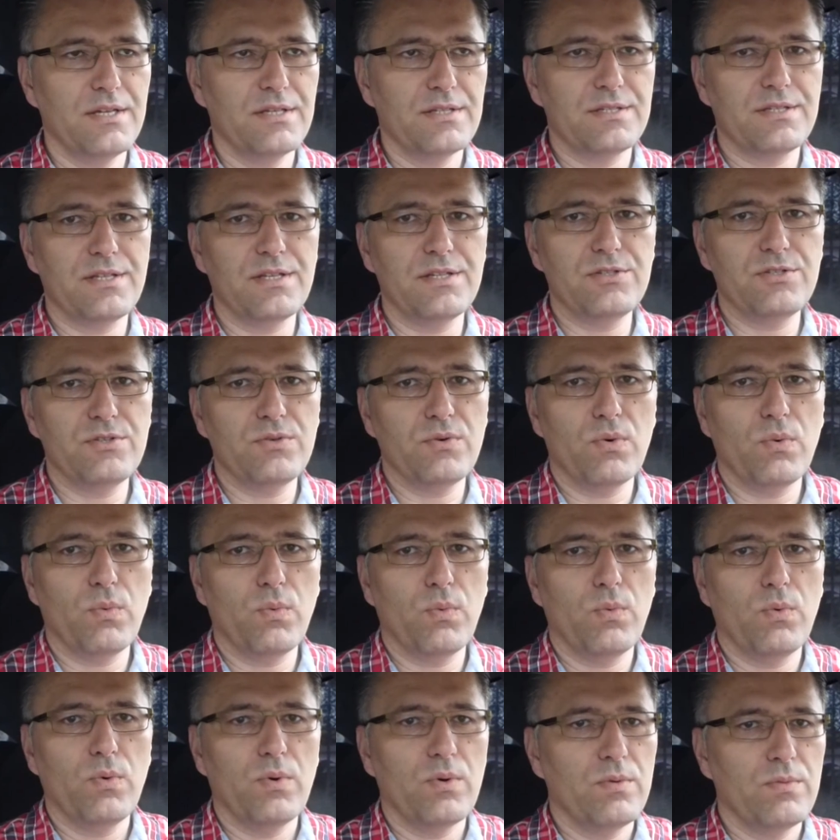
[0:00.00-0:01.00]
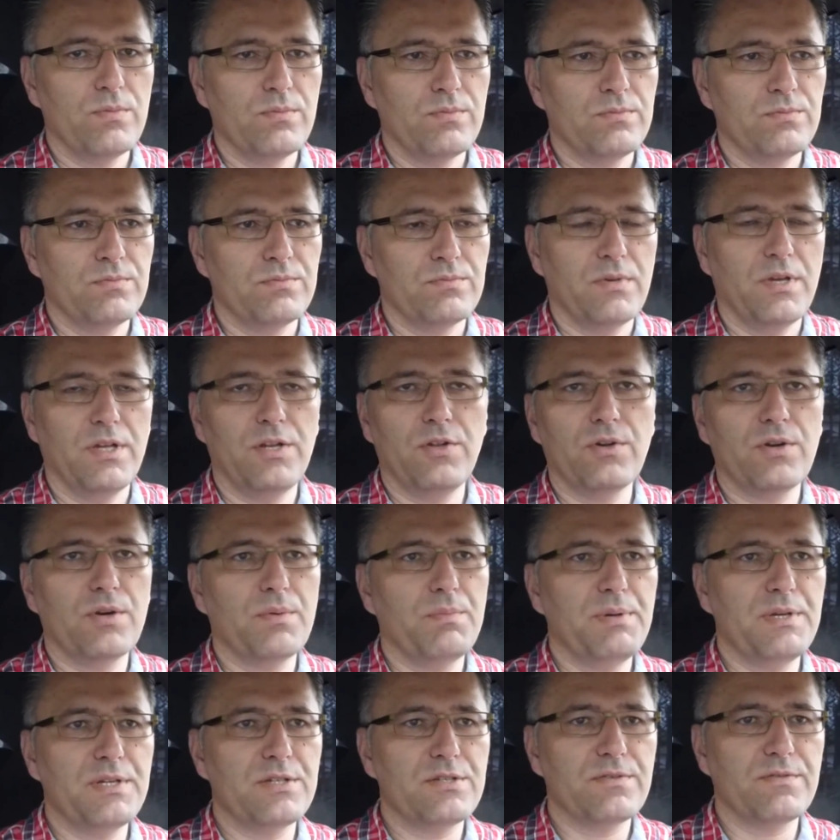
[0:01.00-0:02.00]
sends you
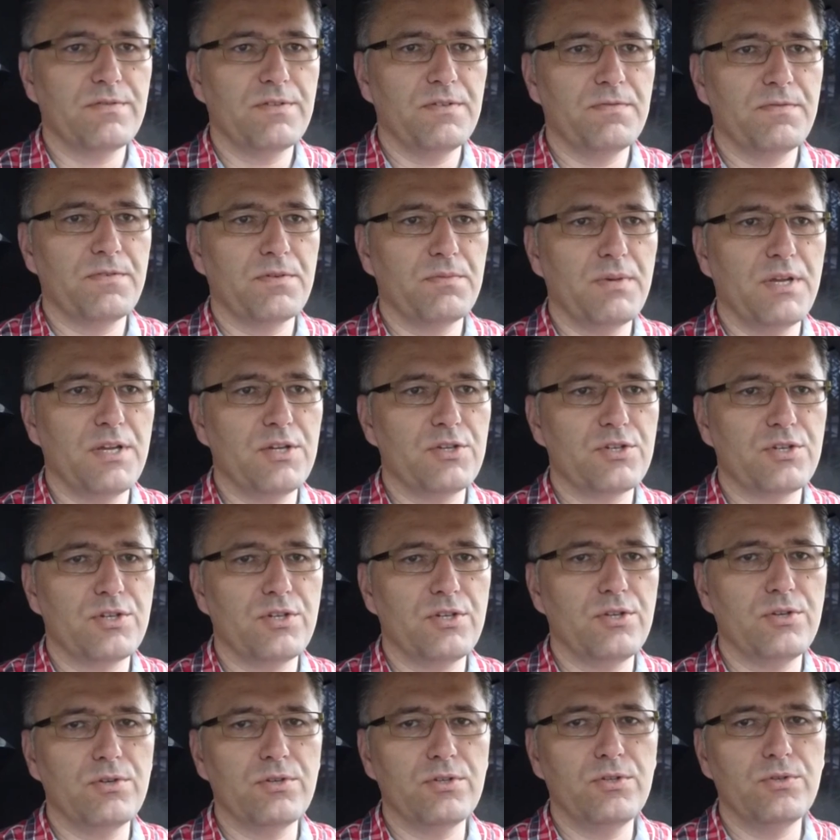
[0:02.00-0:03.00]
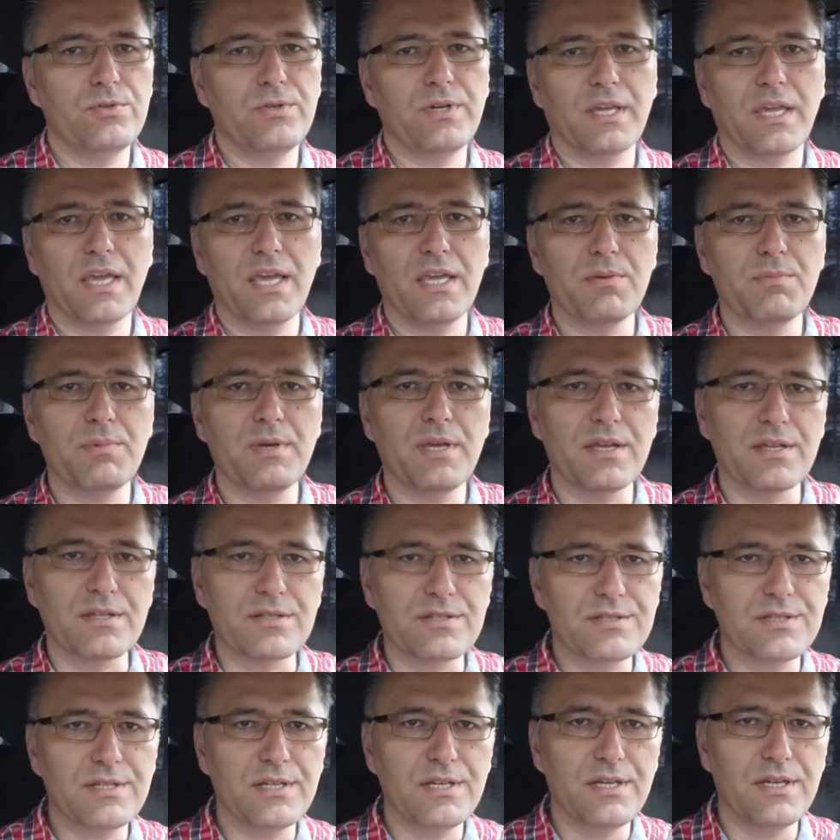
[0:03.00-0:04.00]
another piece of information, you're doing A, B,
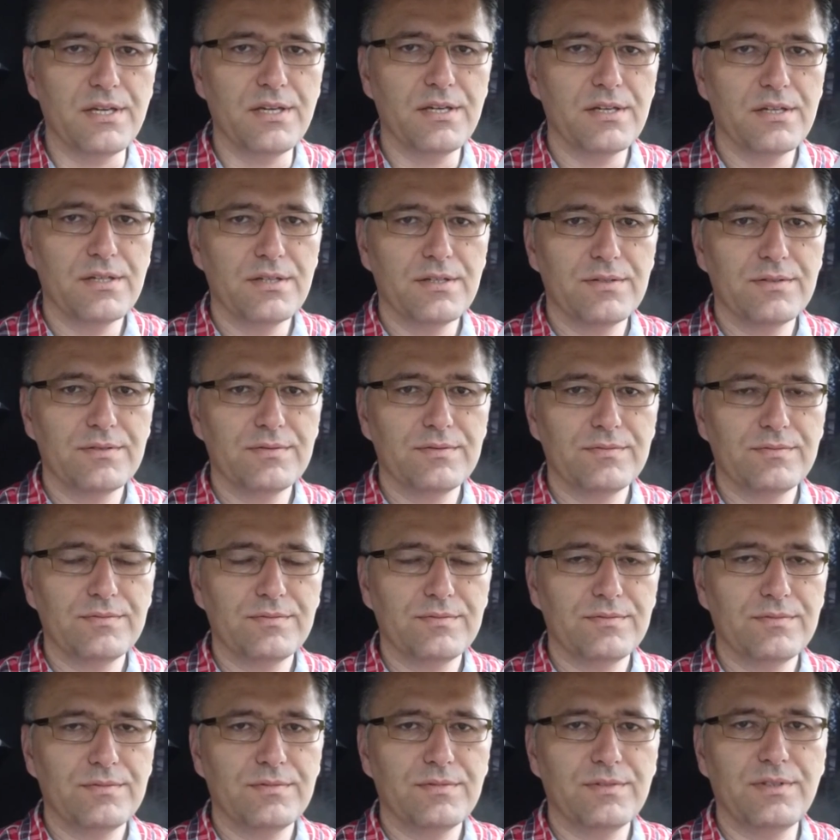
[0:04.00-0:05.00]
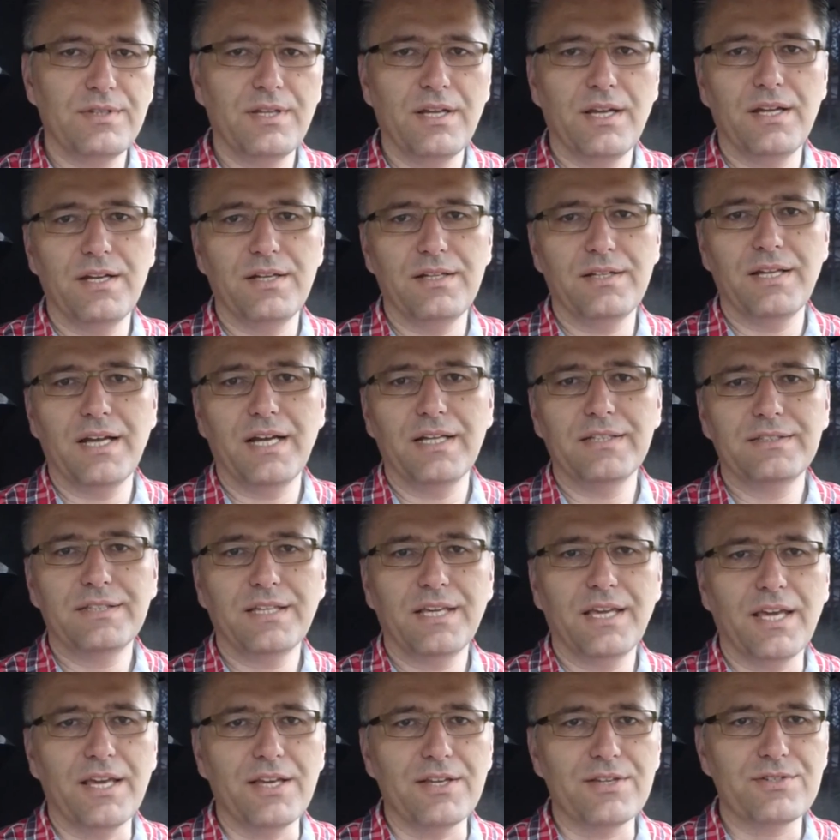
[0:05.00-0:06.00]
and C, then in that
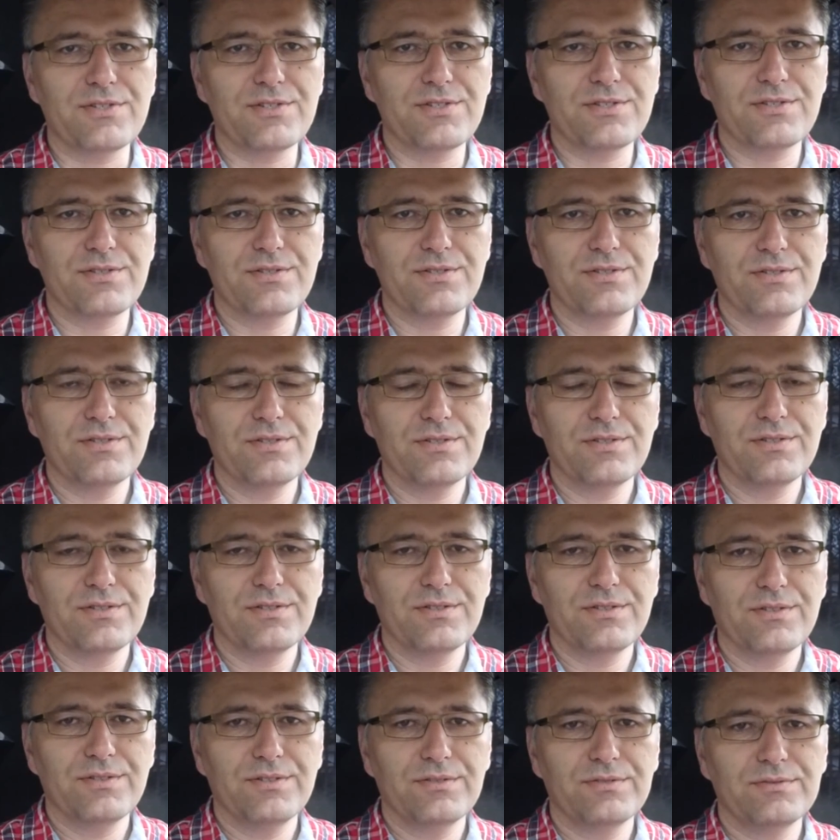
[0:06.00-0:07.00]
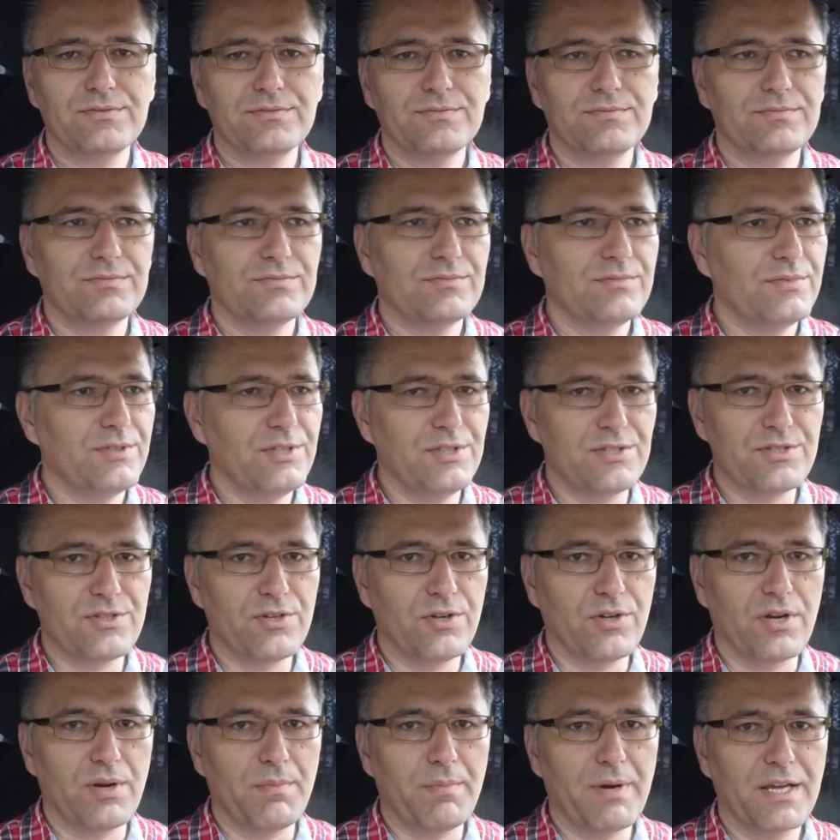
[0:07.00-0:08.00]
case, it's
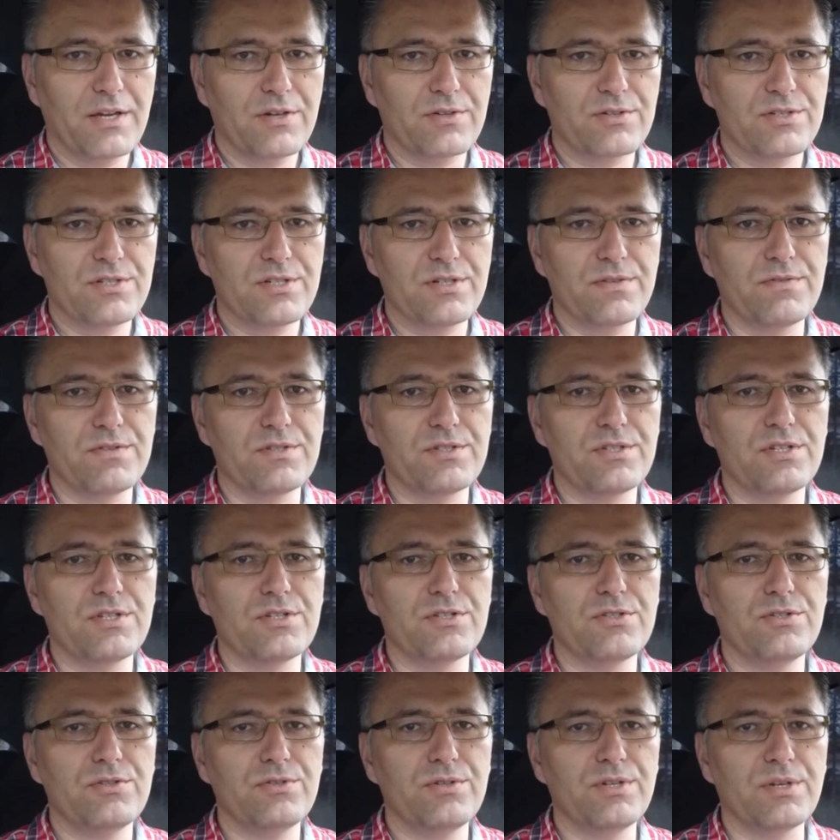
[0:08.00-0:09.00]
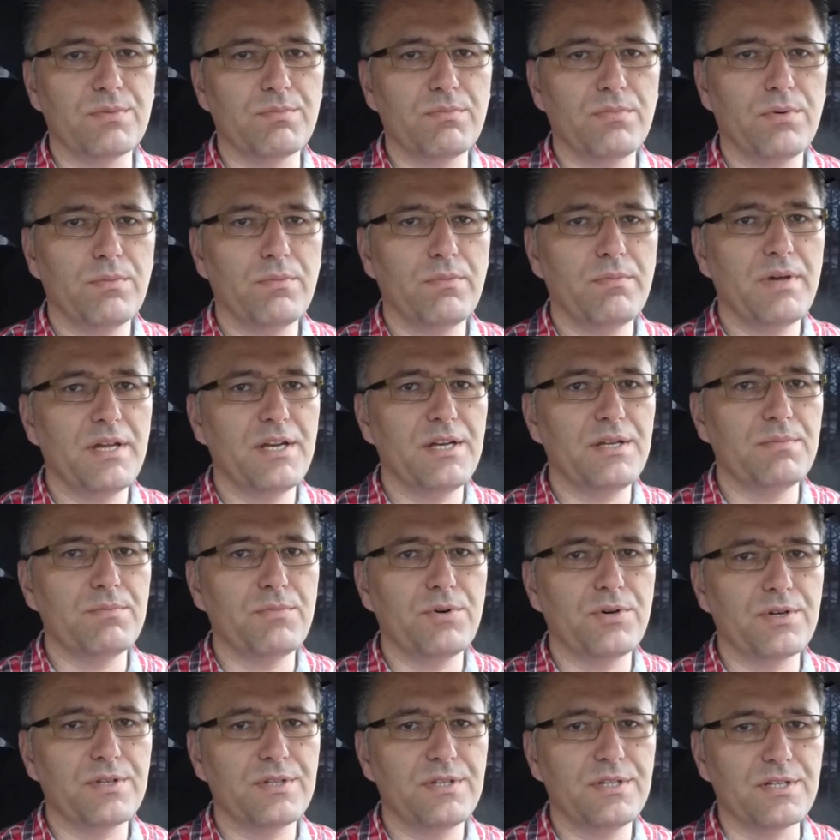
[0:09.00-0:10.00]
not a microservice. It's doing many
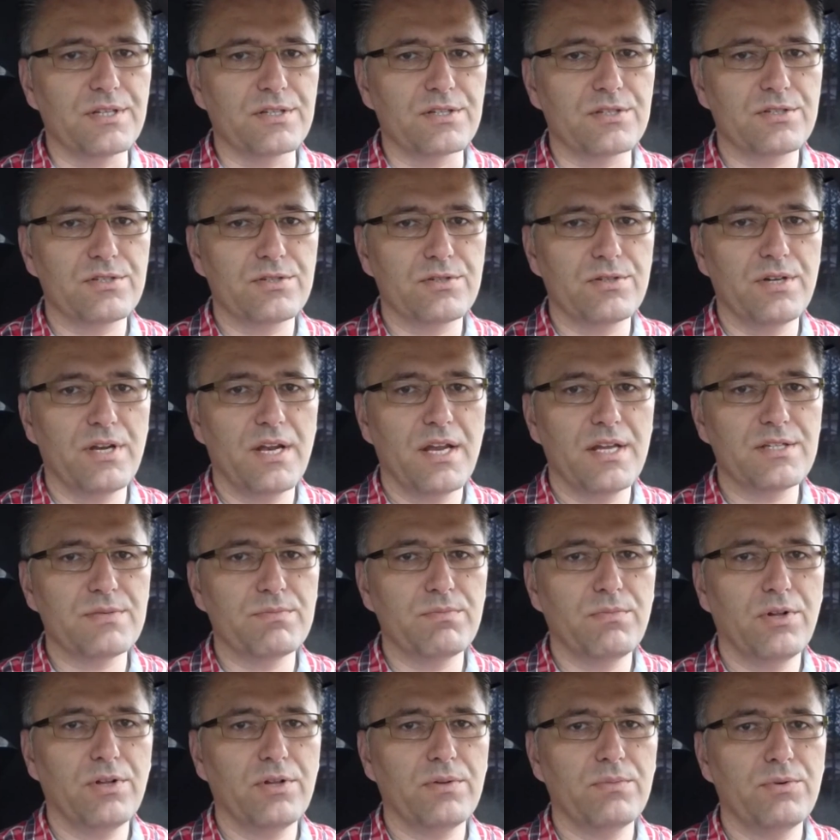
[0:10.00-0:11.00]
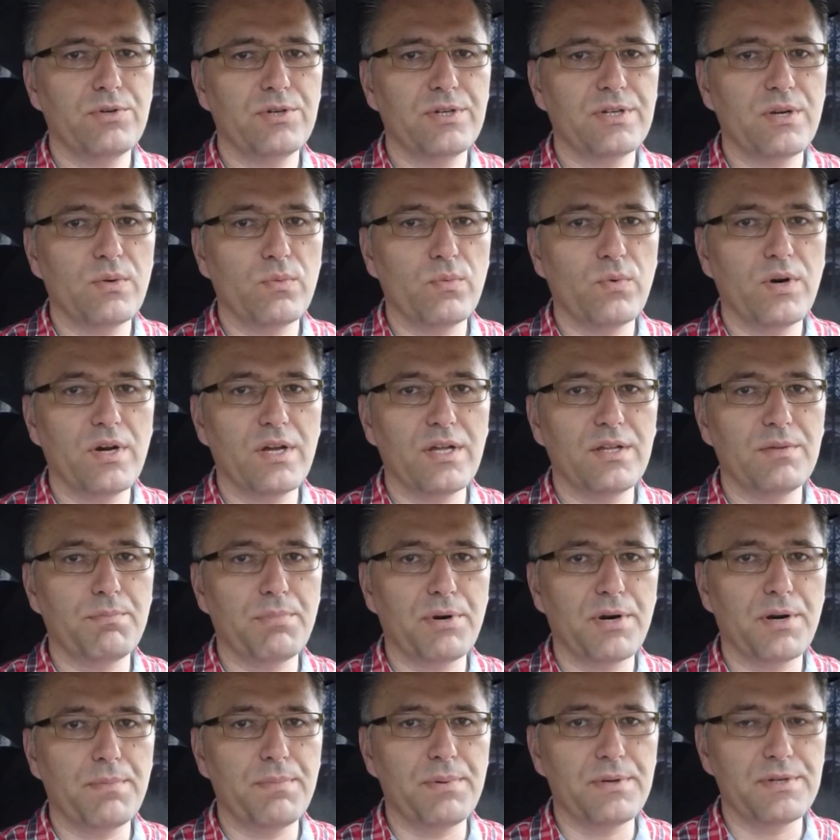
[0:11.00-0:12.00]
more things. So it has more than one
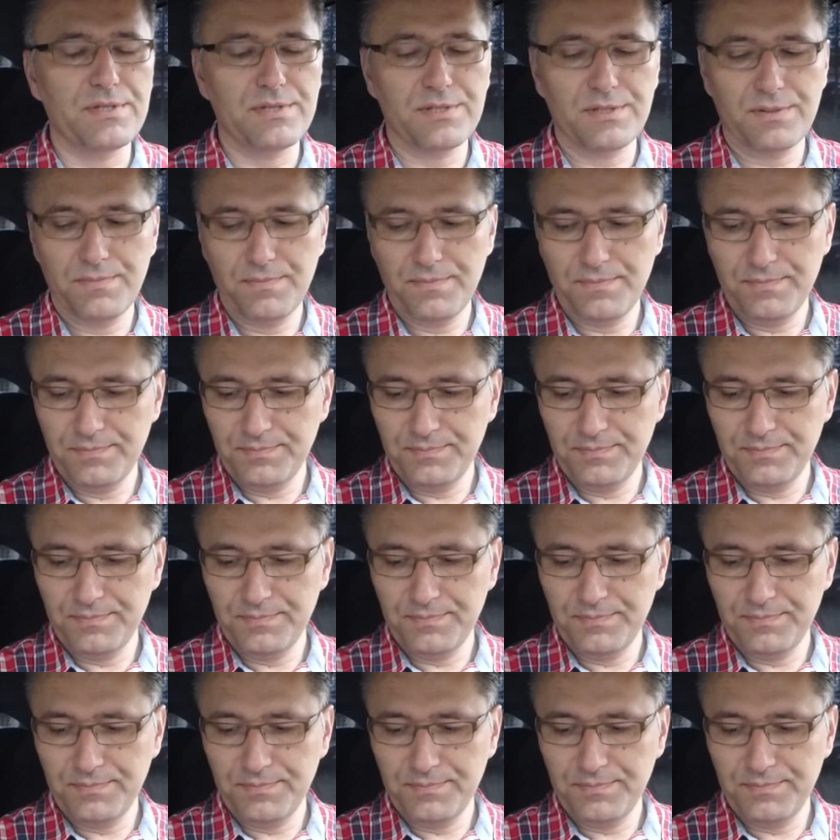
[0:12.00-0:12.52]
purpose.